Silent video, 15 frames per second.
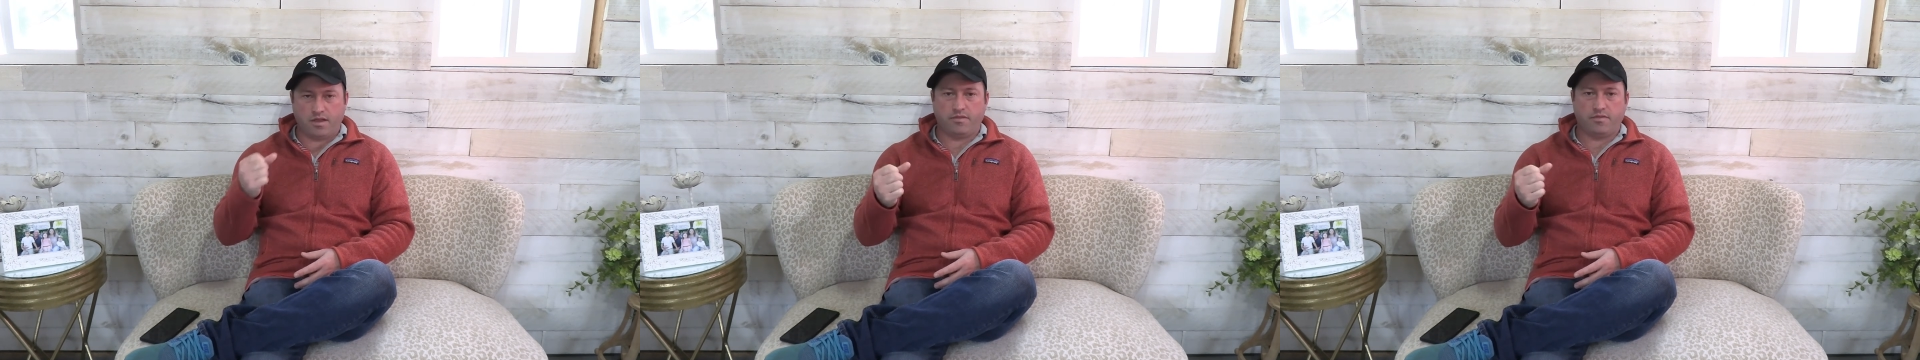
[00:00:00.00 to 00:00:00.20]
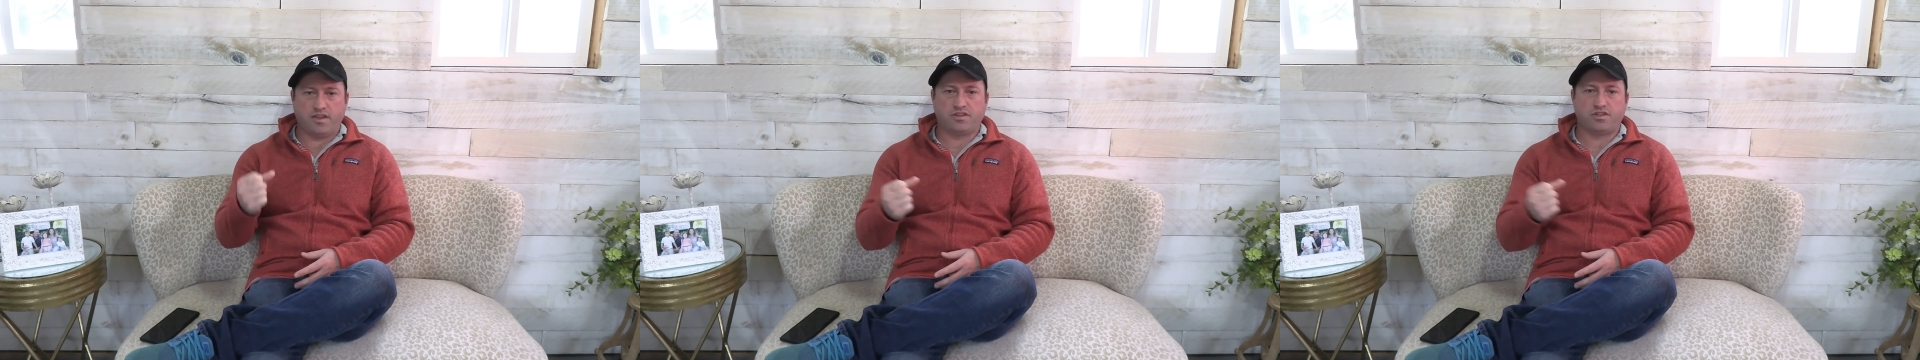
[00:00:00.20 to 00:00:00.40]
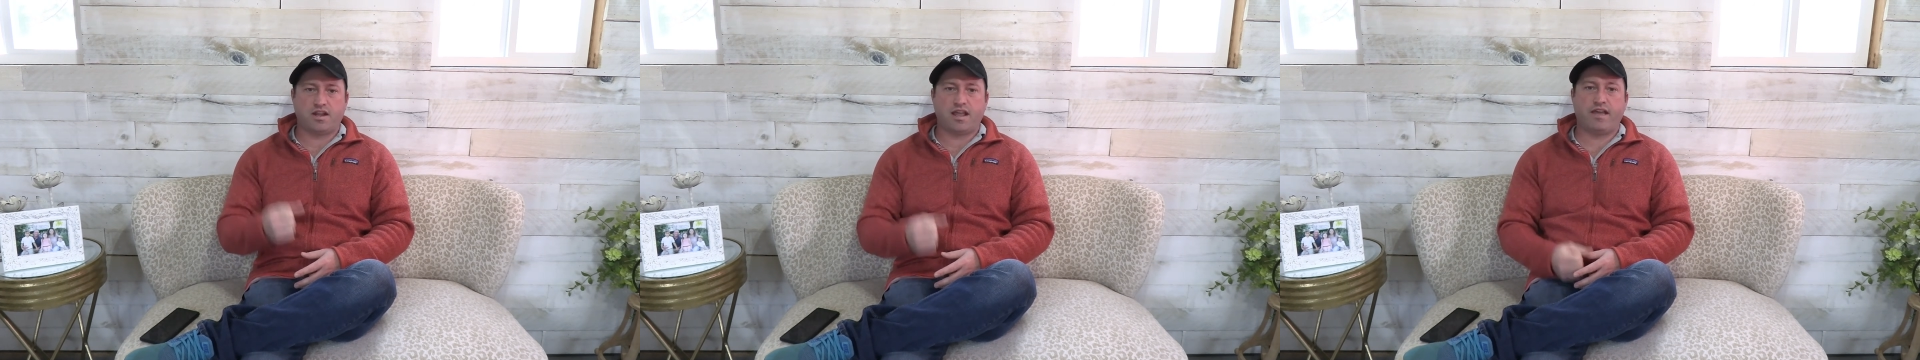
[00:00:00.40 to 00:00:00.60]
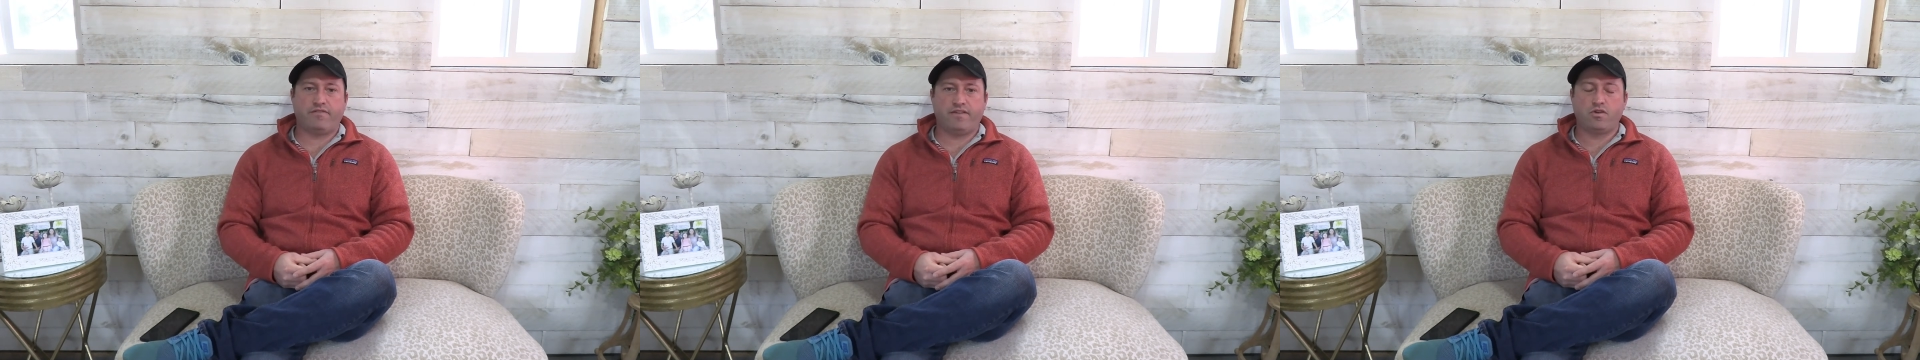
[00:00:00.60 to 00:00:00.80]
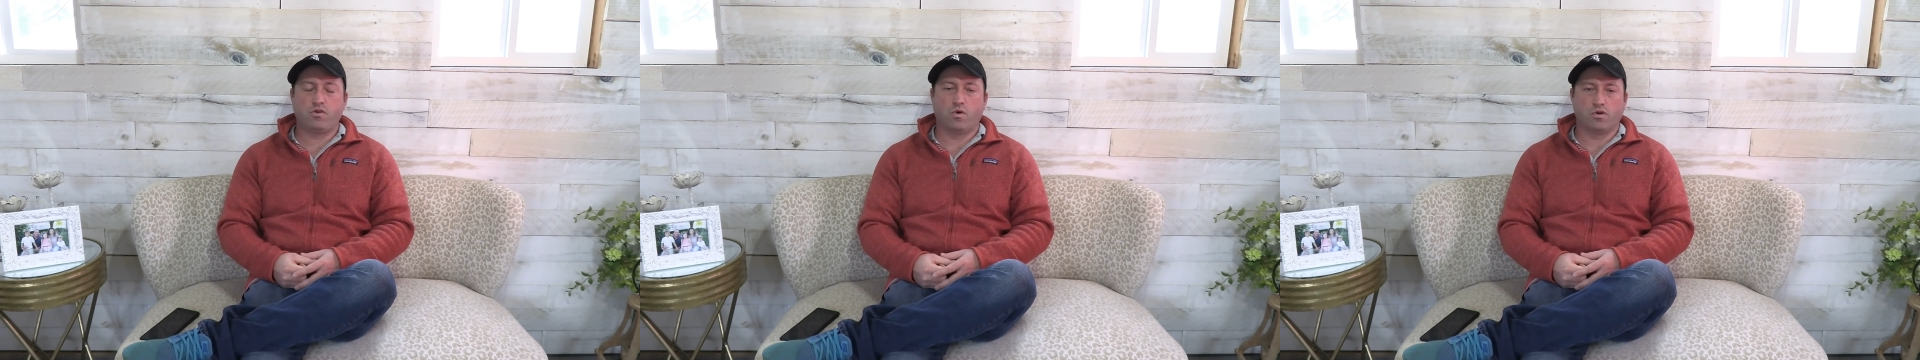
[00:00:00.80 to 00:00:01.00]
They should have
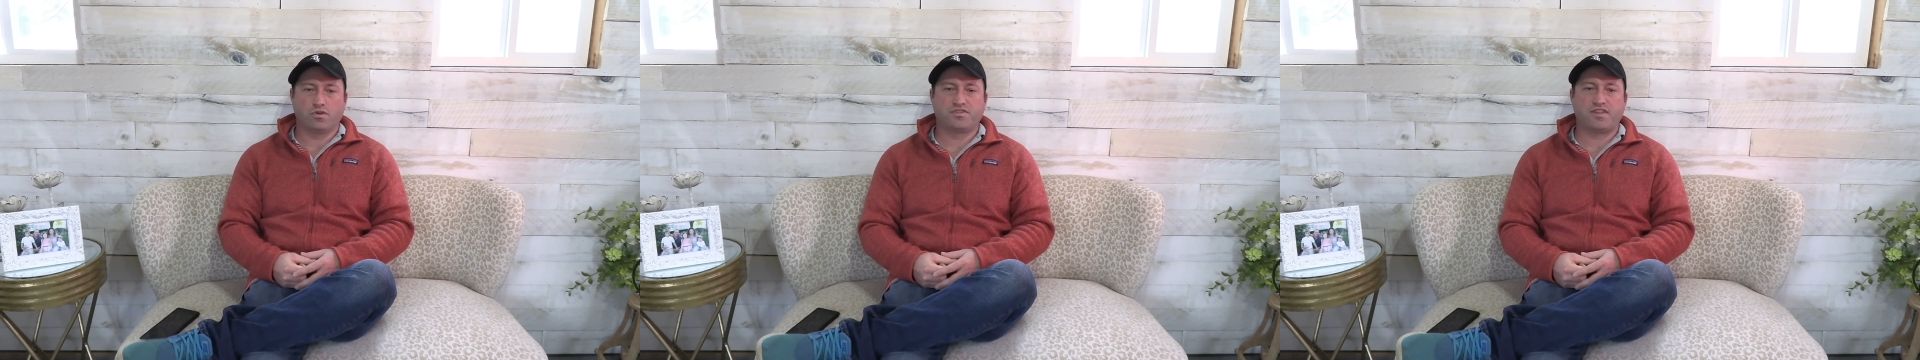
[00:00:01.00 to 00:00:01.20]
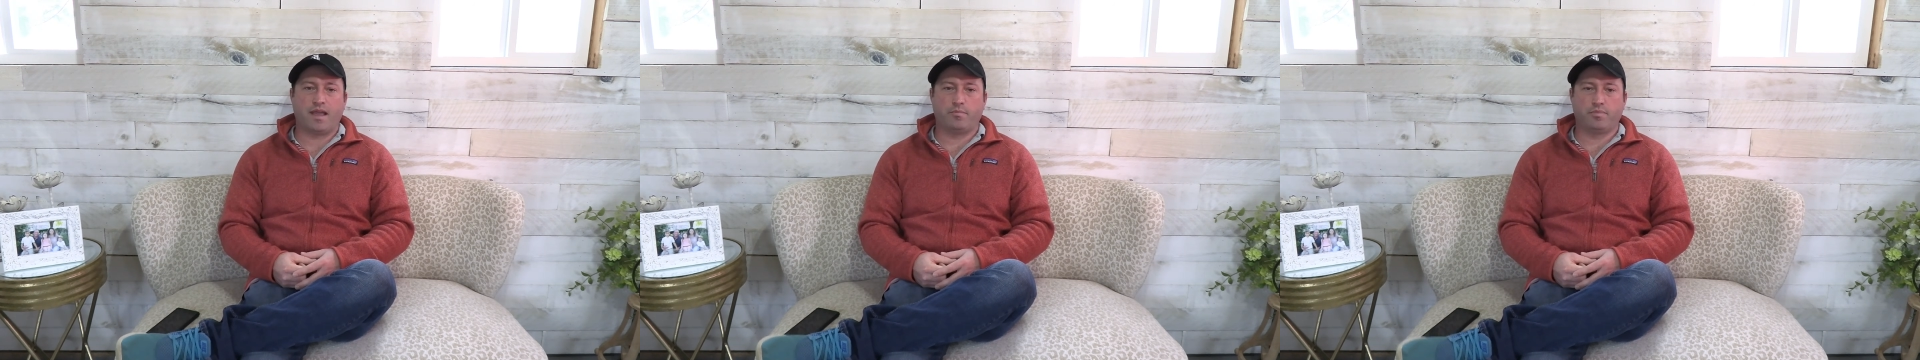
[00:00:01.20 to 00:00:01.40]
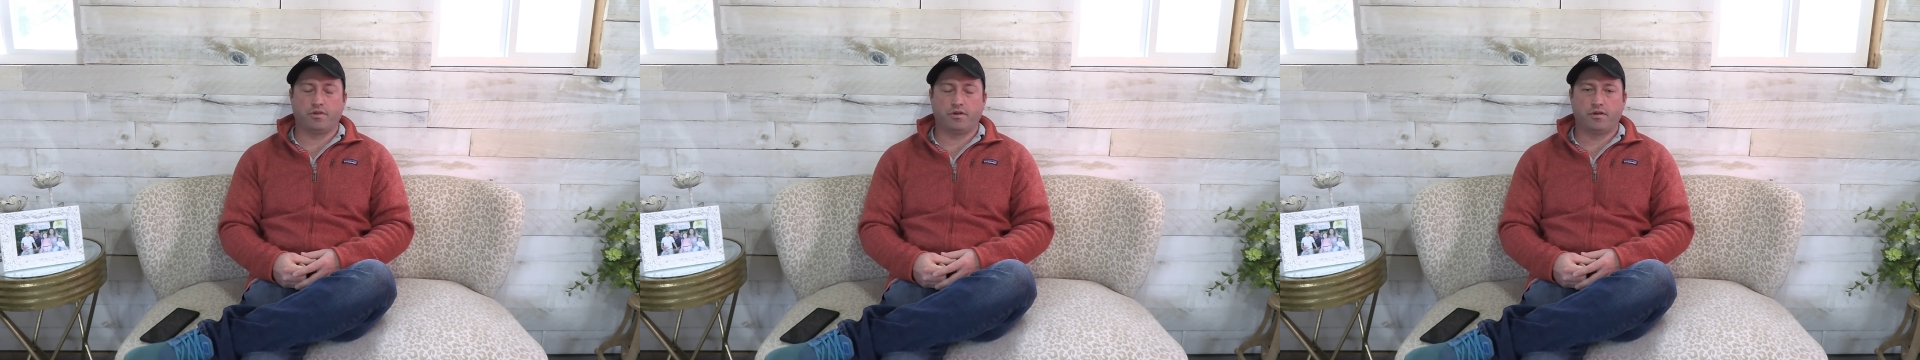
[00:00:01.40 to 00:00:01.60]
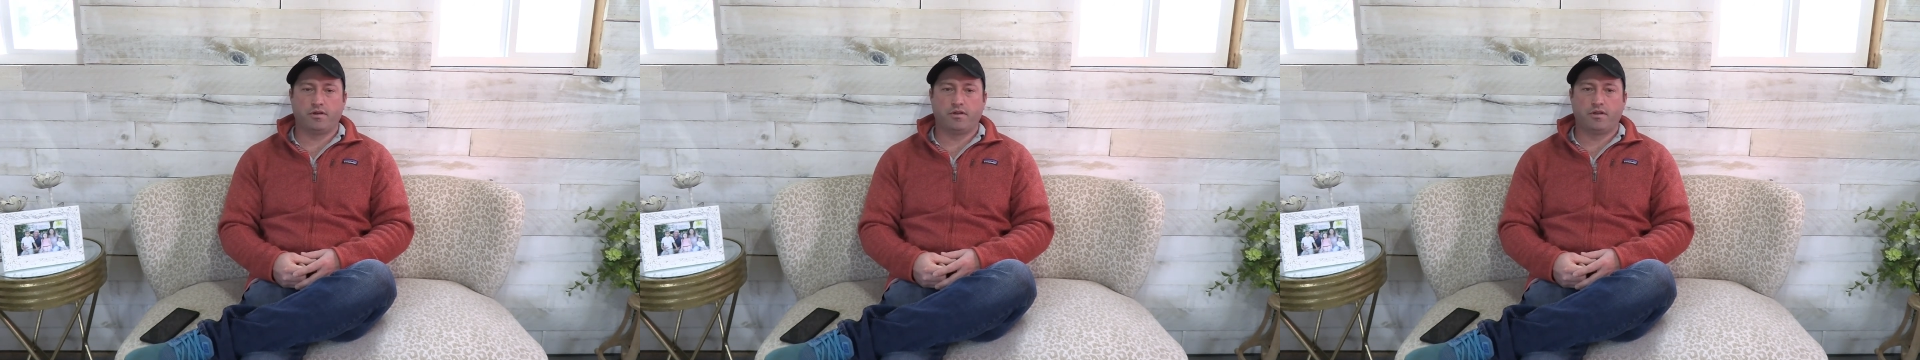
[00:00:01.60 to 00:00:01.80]
a core sampler.